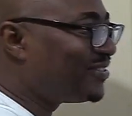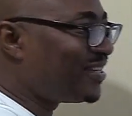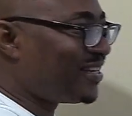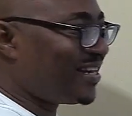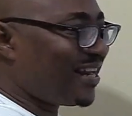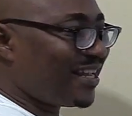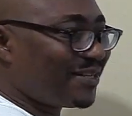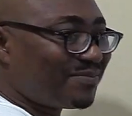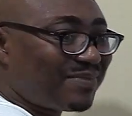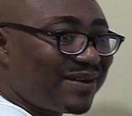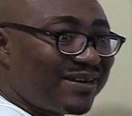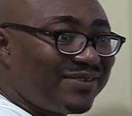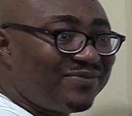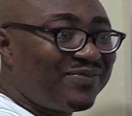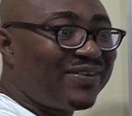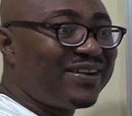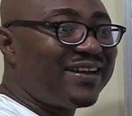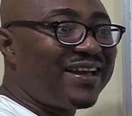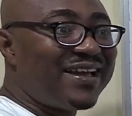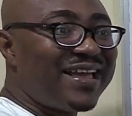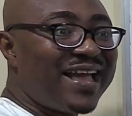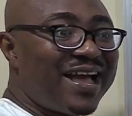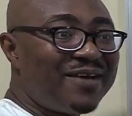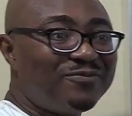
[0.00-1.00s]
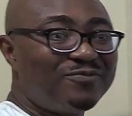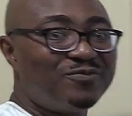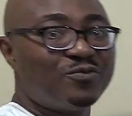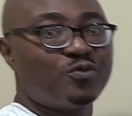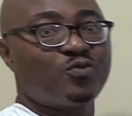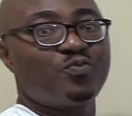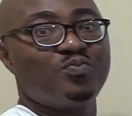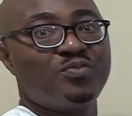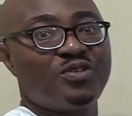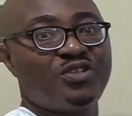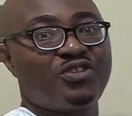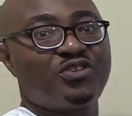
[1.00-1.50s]
despite the fact that you have
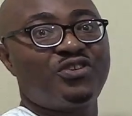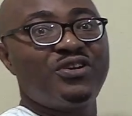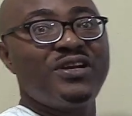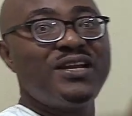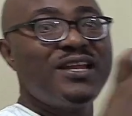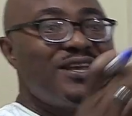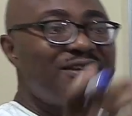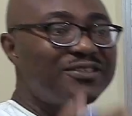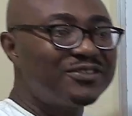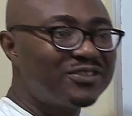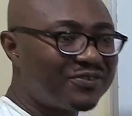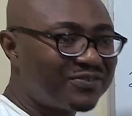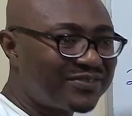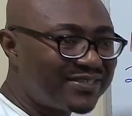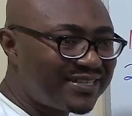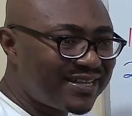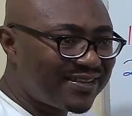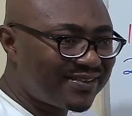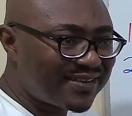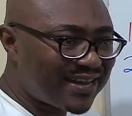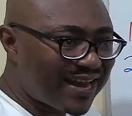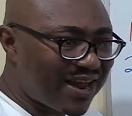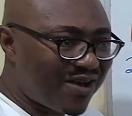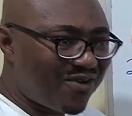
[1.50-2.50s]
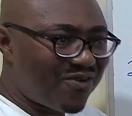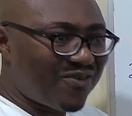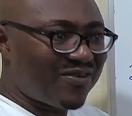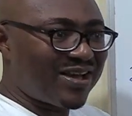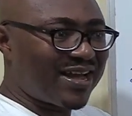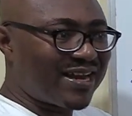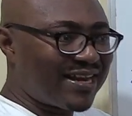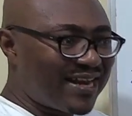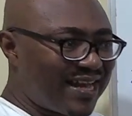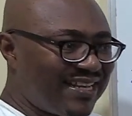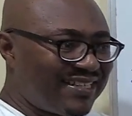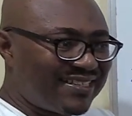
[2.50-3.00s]
trillions of cells that are
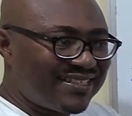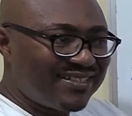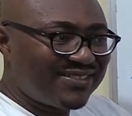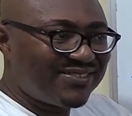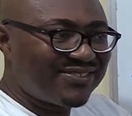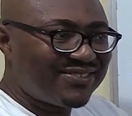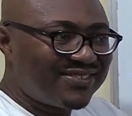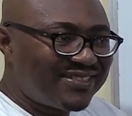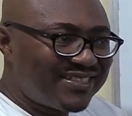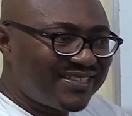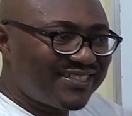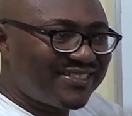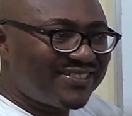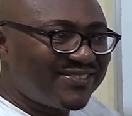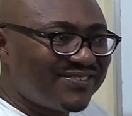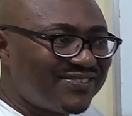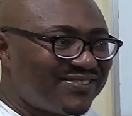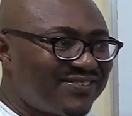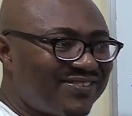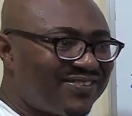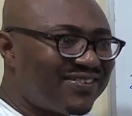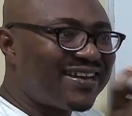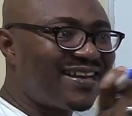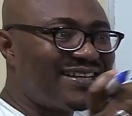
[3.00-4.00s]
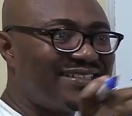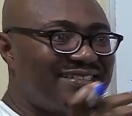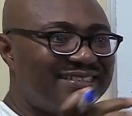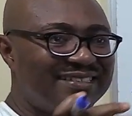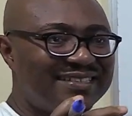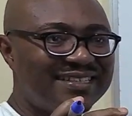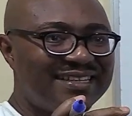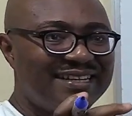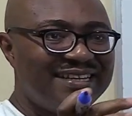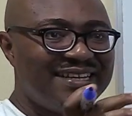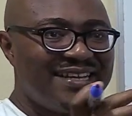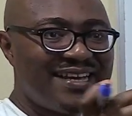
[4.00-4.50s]
organized into tissues,
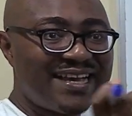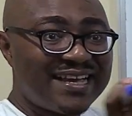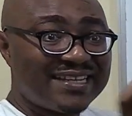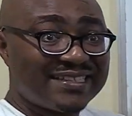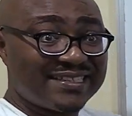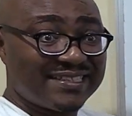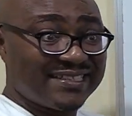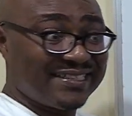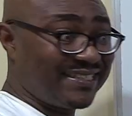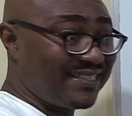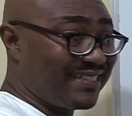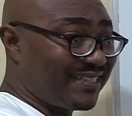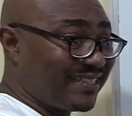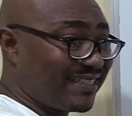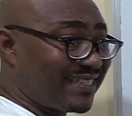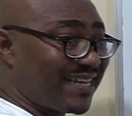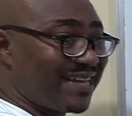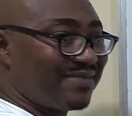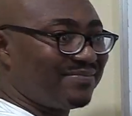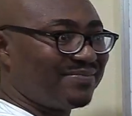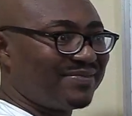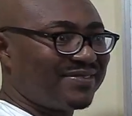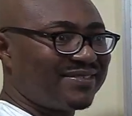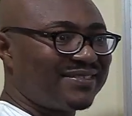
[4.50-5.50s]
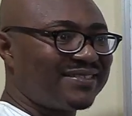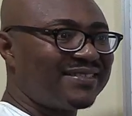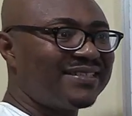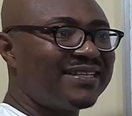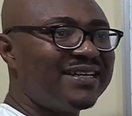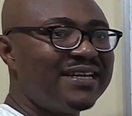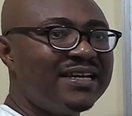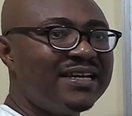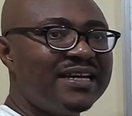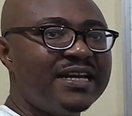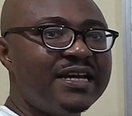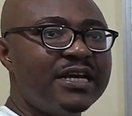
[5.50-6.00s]
organs, and systems,
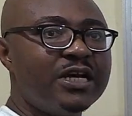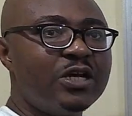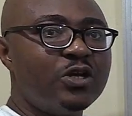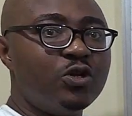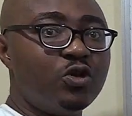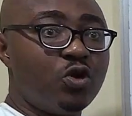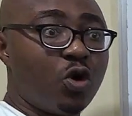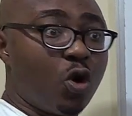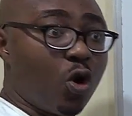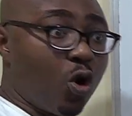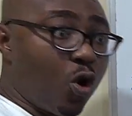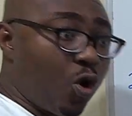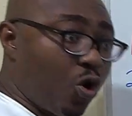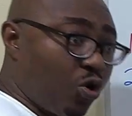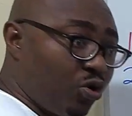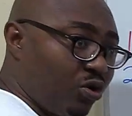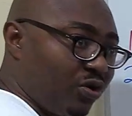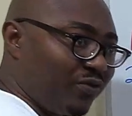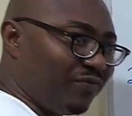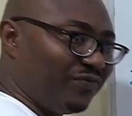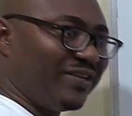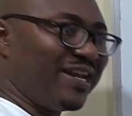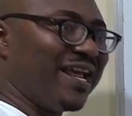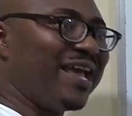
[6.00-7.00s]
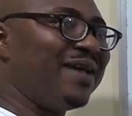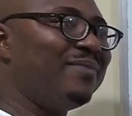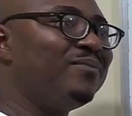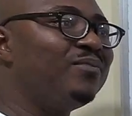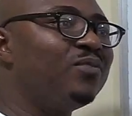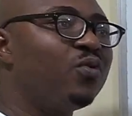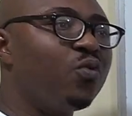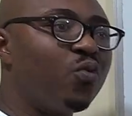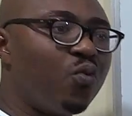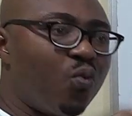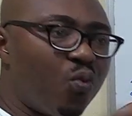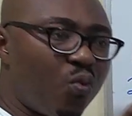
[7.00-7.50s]
all of them
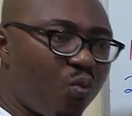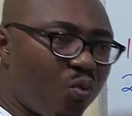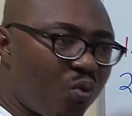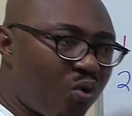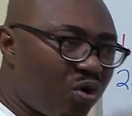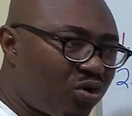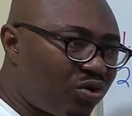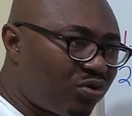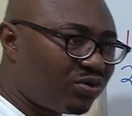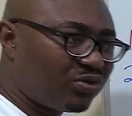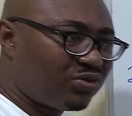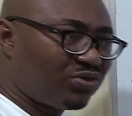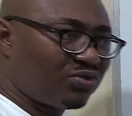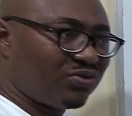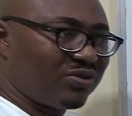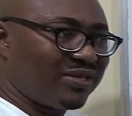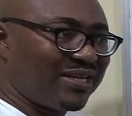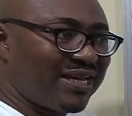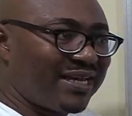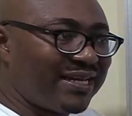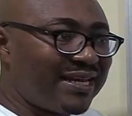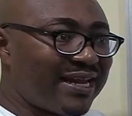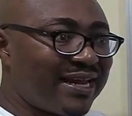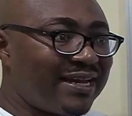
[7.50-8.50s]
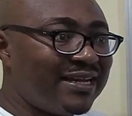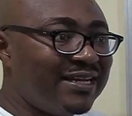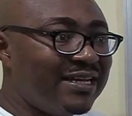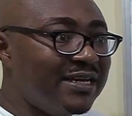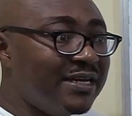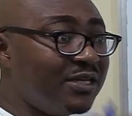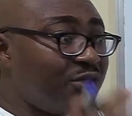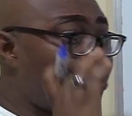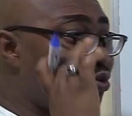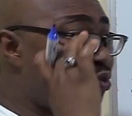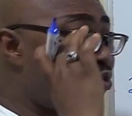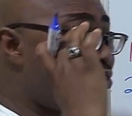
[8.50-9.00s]
work together.
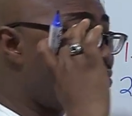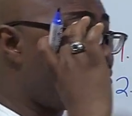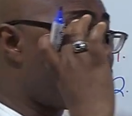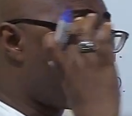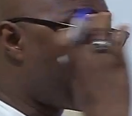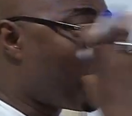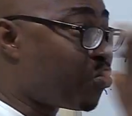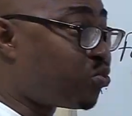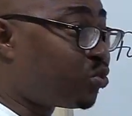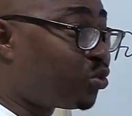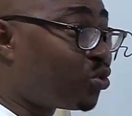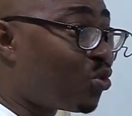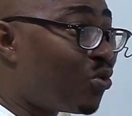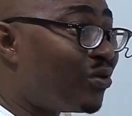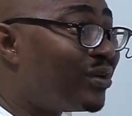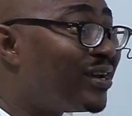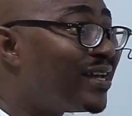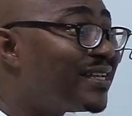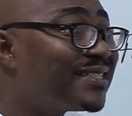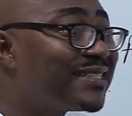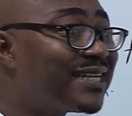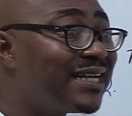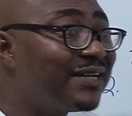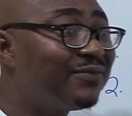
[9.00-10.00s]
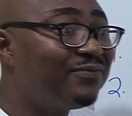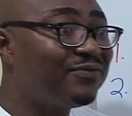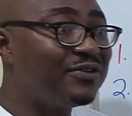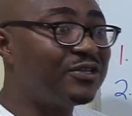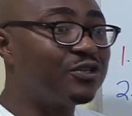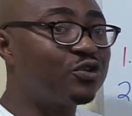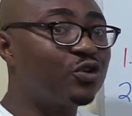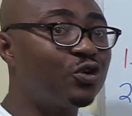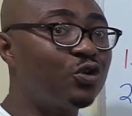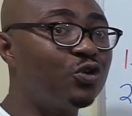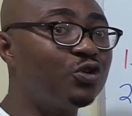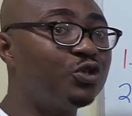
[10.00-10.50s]
So to understand
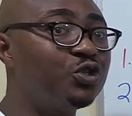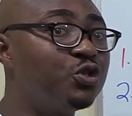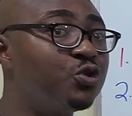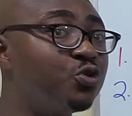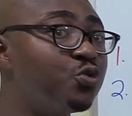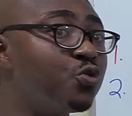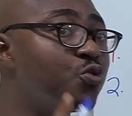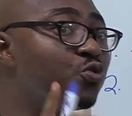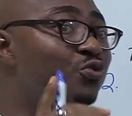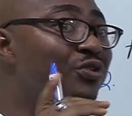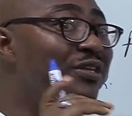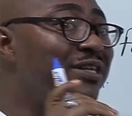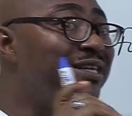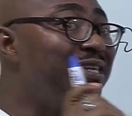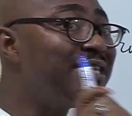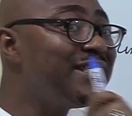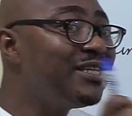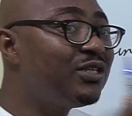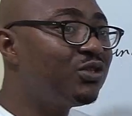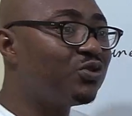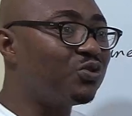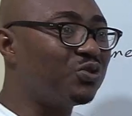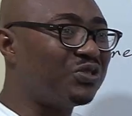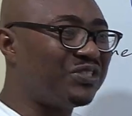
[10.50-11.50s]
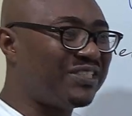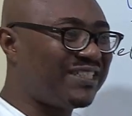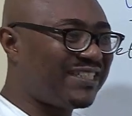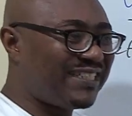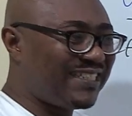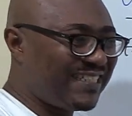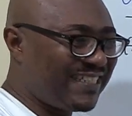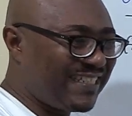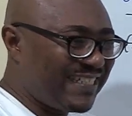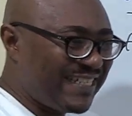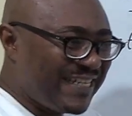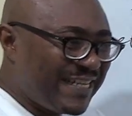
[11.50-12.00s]
physiology, you need to
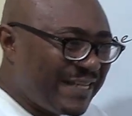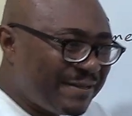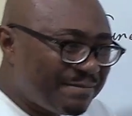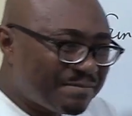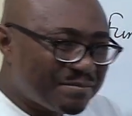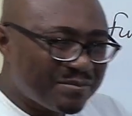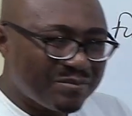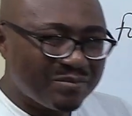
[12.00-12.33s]
see